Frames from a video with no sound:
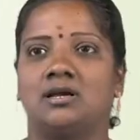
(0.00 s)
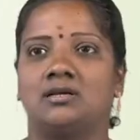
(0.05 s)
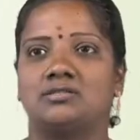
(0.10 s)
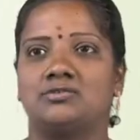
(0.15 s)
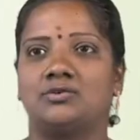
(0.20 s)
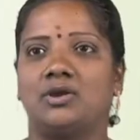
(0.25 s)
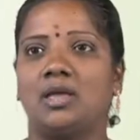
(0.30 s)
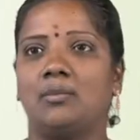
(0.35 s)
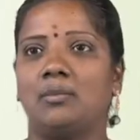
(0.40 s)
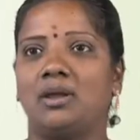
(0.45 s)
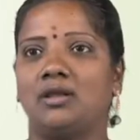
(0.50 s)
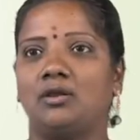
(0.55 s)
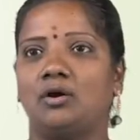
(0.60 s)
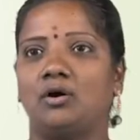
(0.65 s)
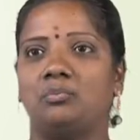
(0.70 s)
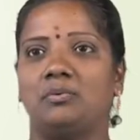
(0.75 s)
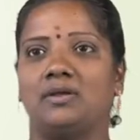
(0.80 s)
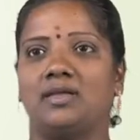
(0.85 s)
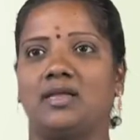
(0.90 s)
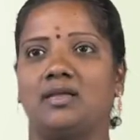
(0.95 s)
Today my
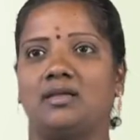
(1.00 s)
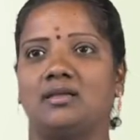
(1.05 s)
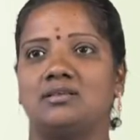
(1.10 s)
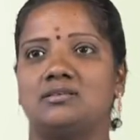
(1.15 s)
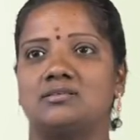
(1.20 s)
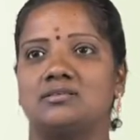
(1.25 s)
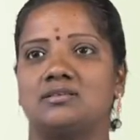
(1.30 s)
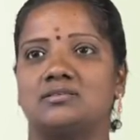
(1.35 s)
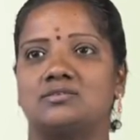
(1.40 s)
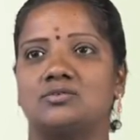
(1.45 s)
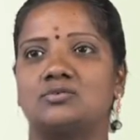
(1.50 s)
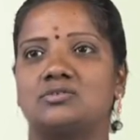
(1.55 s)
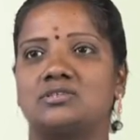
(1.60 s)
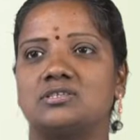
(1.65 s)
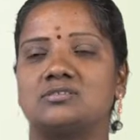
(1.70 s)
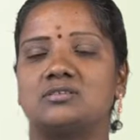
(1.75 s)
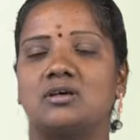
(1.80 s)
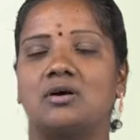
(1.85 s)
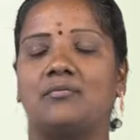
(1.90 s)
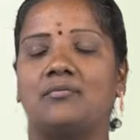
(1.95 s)
topic is
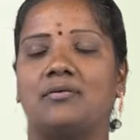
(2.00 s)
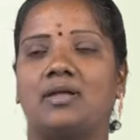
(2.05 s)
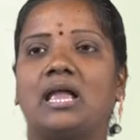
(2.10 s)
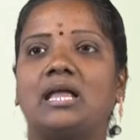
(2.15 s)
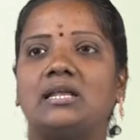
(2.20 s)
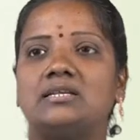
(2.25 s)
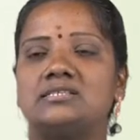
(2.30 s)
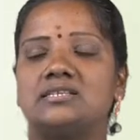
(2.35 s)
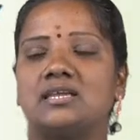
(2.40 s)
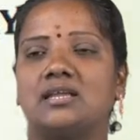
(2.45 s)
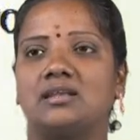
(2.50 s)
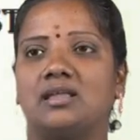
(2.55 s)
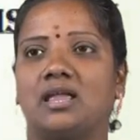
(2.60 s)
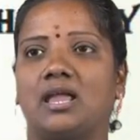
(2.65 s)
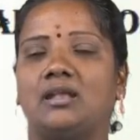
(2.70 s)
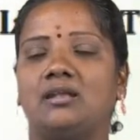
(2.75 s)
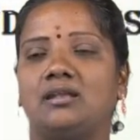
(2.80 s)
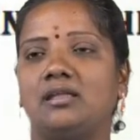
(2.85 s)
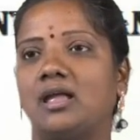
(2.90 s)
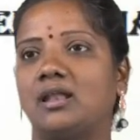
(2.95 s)
Sources of Ancient
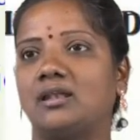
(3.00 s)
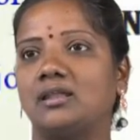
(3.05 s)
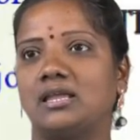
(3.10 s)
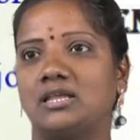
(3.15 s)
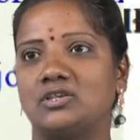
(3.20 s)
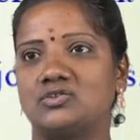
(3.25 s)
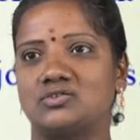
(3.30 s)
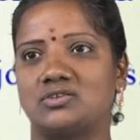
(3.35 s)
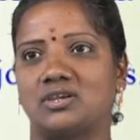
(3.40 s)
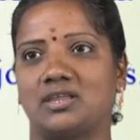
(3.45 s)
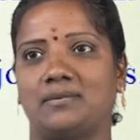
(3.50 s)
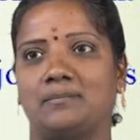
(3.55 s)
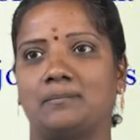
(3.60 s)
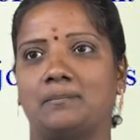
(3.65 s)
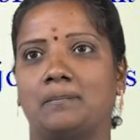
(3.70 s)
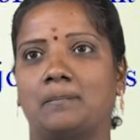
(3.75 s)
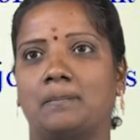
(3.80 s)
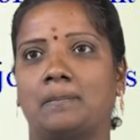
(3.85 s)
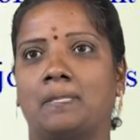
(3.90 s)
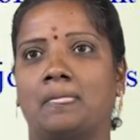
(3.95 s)
Indian History.
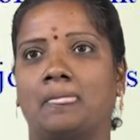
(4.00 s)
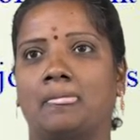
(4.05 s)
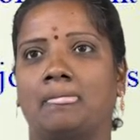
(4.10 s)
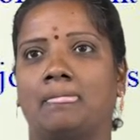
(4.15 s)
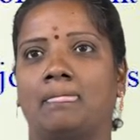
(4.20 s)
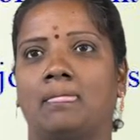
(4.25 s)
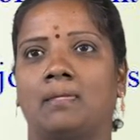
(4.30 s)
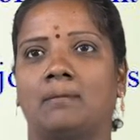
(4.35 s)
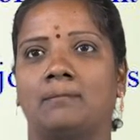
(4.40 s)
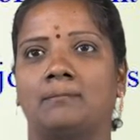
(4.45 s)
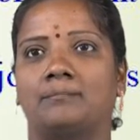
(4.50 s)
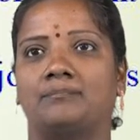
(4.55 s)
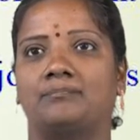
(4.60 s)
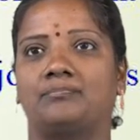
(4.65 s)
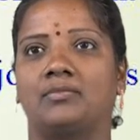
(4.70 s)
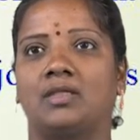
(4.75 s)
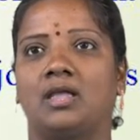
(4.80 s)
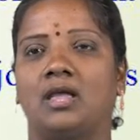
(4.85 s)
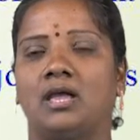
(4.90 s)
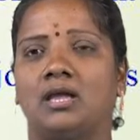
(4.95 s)

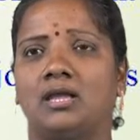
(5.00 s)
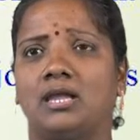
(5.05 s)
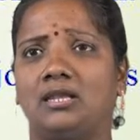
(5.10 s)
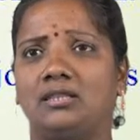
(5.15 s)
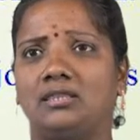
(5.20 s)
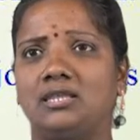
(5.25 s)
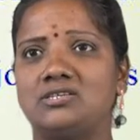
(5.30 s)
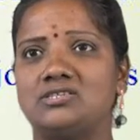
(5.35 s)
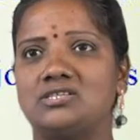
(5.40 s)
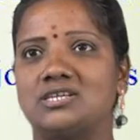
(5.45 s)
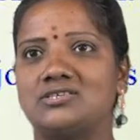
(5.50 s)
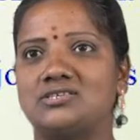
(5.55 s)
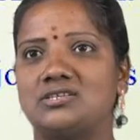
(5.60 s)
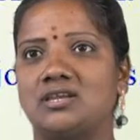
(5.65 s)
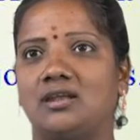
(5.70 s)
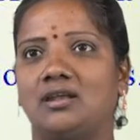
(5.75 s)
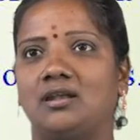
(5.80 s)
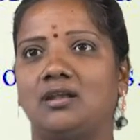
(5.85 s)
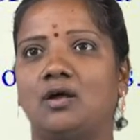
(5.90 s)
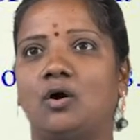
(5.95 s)
In this
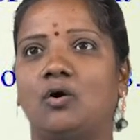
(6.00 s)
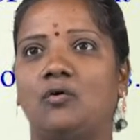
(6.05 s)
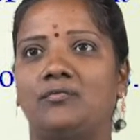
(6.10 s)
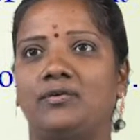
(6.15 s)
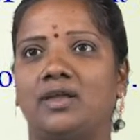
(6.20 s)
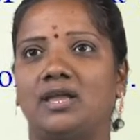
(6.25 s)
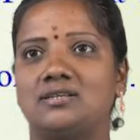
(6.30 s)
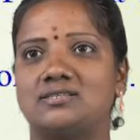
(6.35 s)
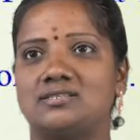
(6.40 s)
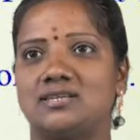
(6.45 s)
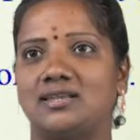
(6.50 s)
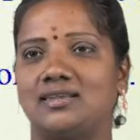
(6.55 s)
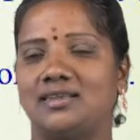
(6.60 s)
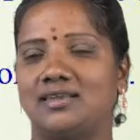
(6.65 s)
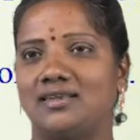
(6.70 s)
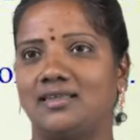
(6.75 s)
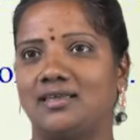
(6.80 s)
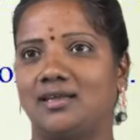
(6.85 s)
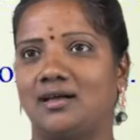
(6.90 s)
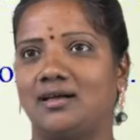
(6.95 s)
session of Ancient
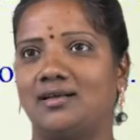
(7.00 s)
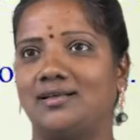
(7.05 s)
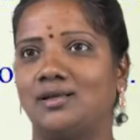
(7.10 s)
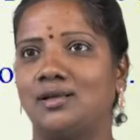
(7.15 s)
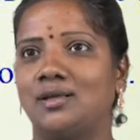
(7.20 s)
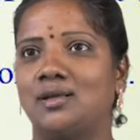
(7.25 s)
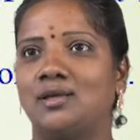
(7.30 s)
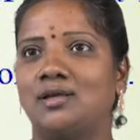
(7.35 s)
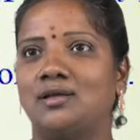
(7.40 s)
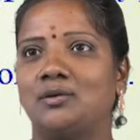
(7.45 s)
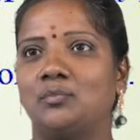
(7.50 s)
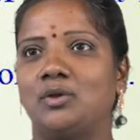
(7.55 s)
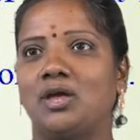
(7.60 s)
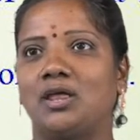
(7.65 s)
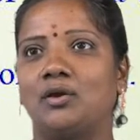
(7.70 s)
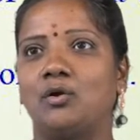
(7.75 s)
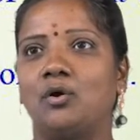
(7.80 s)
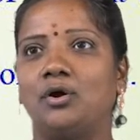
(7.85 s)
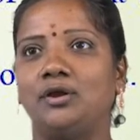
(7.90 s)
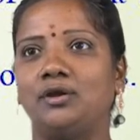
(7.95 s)
India, we are
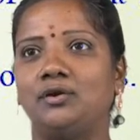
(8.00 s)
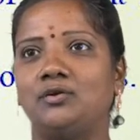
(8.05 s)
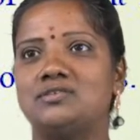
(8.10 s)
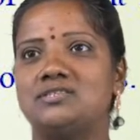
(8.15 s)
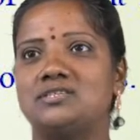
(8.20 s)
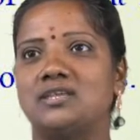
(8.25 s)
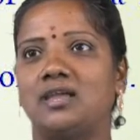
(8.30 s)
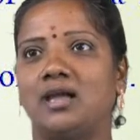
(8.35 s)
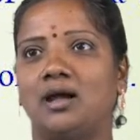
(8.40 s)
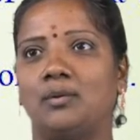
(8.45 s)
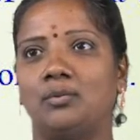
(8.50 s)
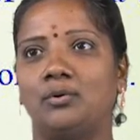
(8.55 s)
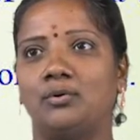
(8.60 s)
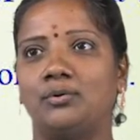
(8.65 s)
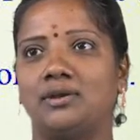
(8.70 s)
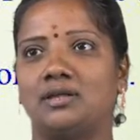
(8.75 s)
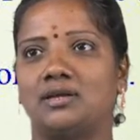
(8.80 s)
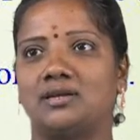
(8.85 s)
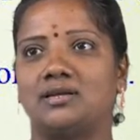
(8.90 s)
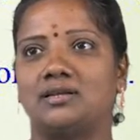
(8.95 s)
going to see about
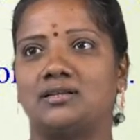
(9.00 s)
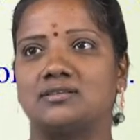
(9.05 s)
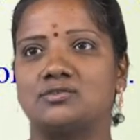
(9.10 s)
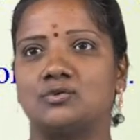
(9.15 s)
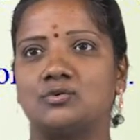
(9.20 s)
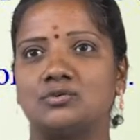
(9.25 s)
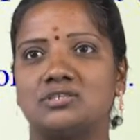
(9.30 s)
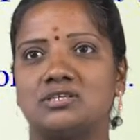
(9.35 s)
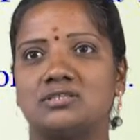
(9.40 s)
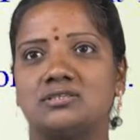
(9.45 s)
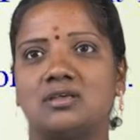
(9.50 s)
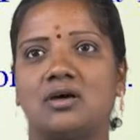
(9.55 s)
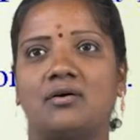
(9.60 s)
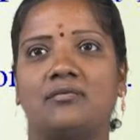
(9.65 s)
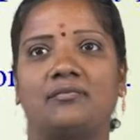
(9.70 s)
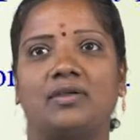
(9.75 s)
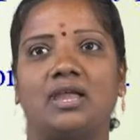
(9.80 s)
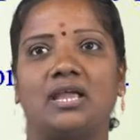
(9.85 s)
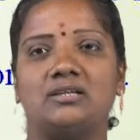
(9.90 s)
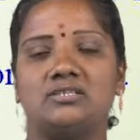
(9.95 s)
sources of
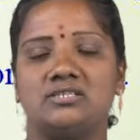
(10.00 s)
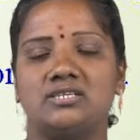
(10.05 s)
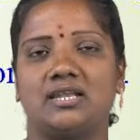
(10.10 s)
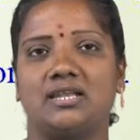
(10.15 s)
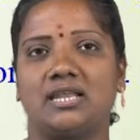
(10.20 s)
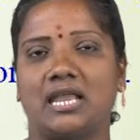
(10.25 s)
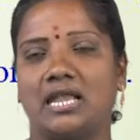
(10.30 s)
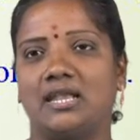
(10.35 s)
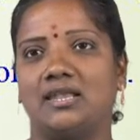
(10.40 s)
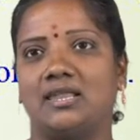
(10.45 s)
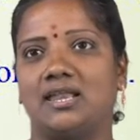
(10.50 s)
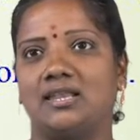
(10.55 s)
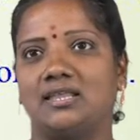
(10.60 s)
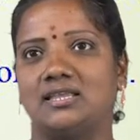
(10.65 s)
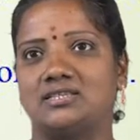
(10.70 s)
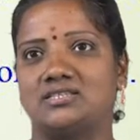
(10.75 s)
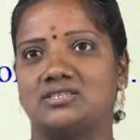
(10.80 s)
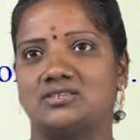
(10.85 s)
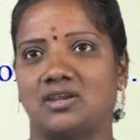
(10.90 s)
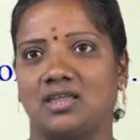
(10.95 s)
ancient Indian
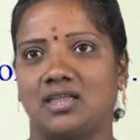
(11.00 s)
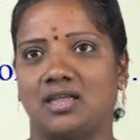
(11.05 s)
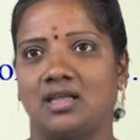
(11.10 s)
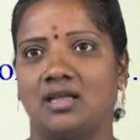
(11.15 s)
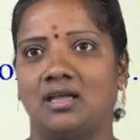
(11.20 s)
history.